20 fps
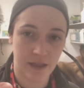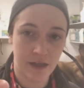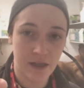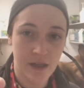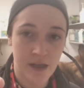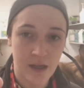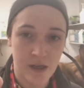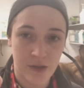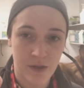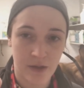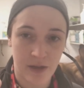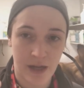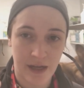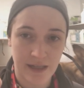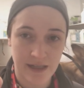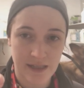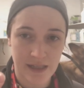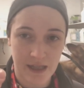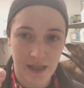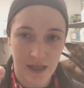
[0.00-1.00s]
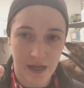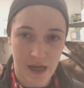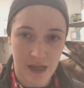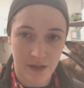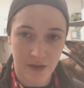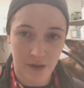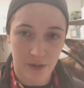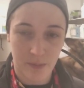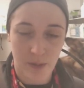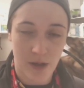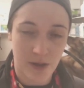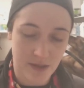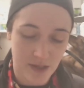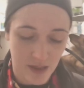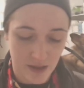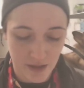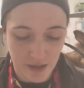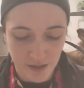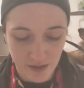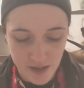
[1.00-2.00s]
You can kind of see they got little balls
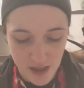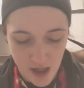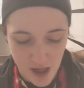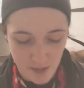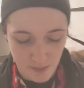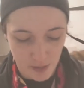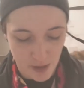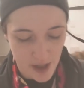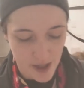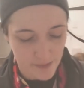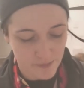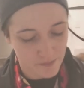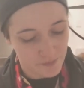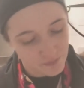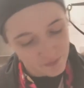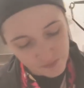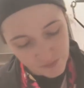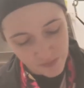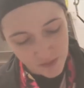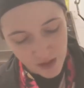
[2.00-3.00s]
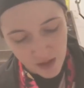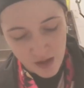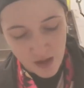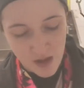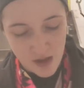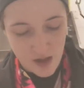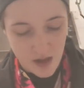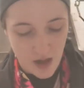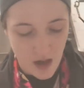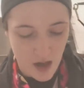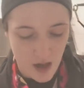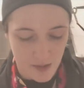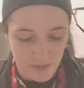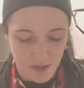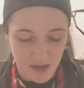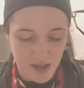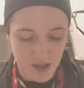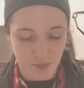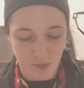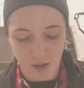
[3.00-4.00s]
on the top, right?
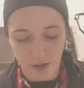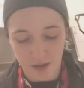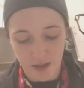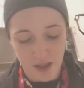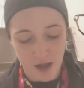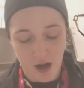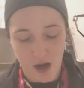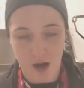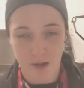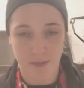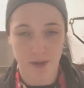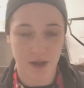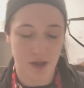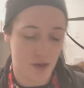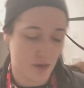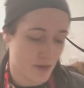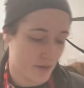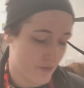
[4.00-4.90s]
This is really common. You can